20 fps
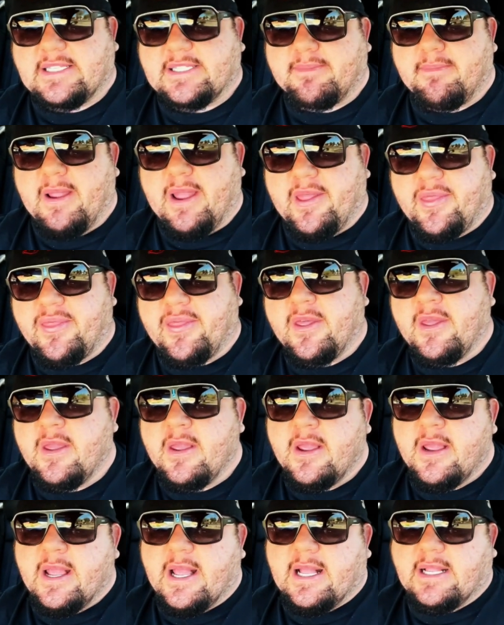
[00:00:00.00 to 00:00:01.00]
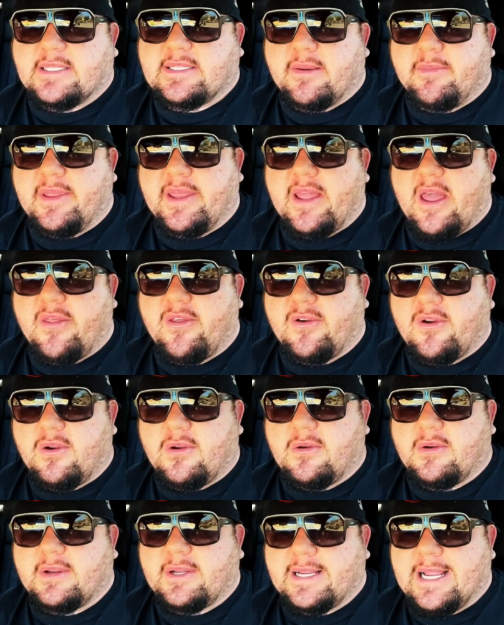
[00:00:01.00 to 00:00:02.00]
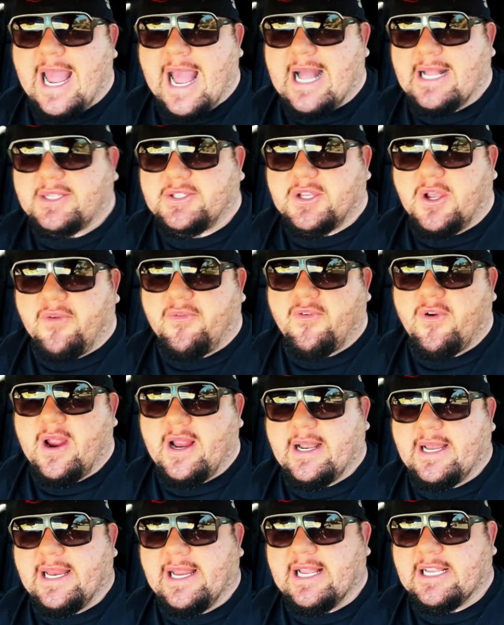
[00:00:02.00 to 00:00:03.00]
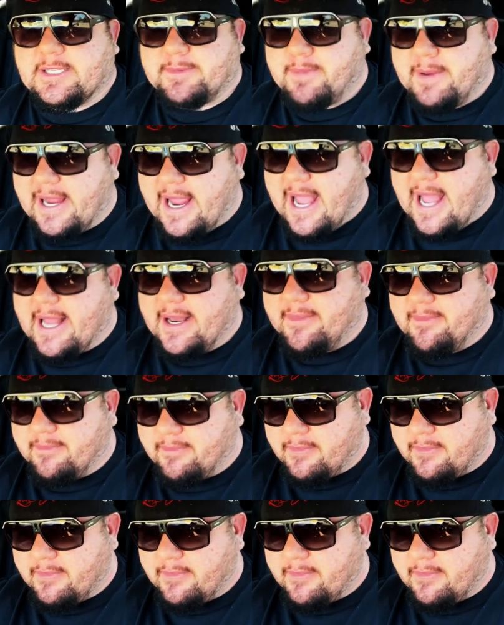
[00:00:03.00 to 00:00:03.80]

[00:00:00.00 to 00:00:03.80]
Smith, and some of the other cats over at ESPN.